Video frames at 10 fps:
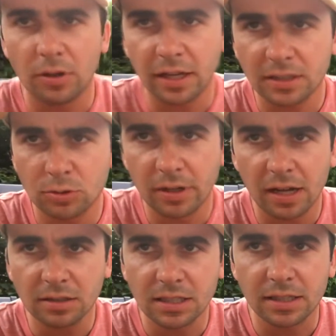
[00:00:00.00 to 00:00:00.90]
I would like to
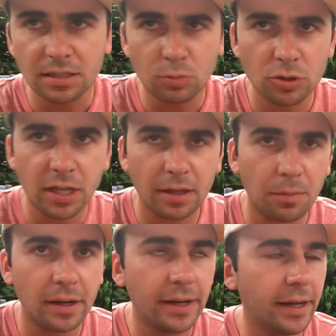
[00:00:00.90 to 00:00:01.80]
announce that this Mosaic
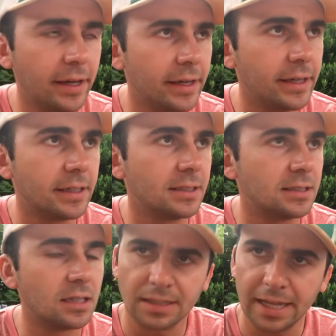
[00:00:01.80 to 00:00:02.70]
Monday
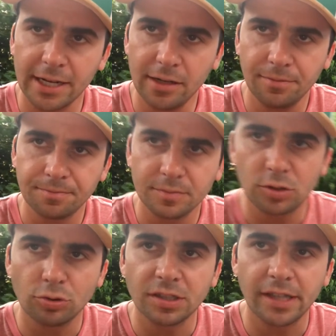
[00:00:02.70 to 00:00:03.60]
is delayed
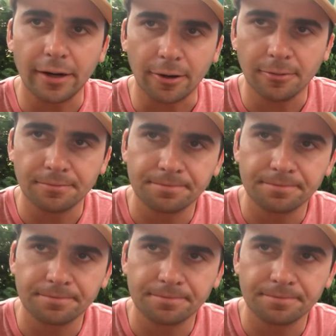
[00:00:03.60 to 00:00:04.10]
due to dinner.